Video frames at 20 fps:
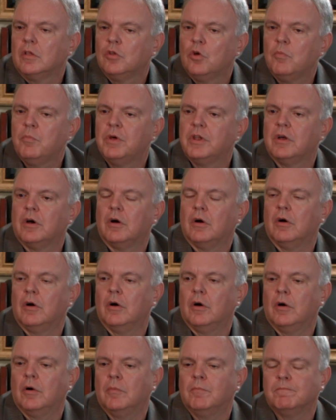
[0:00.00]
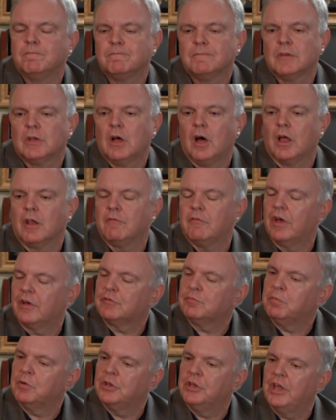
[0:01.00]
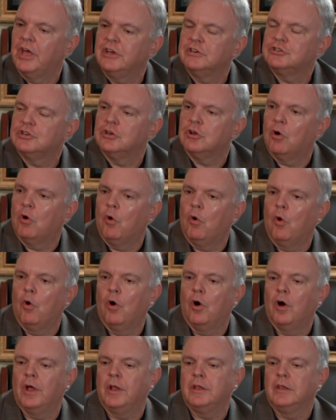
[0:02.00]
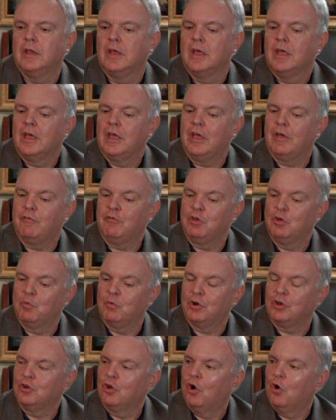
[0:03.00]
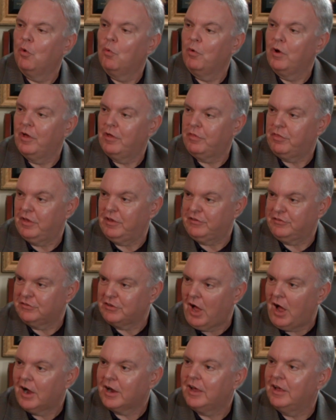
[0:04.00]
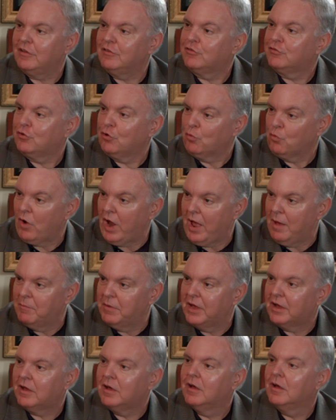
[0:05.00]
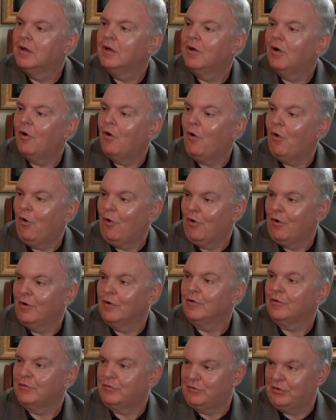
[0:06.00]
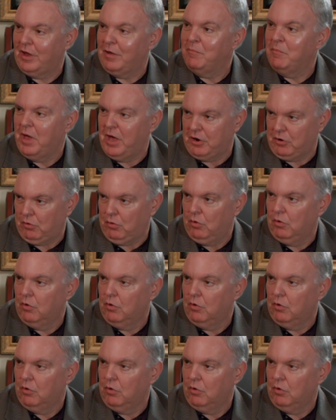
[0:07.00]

little bit of kind of explanation on if you would go with a socket, ceramic, or say metal.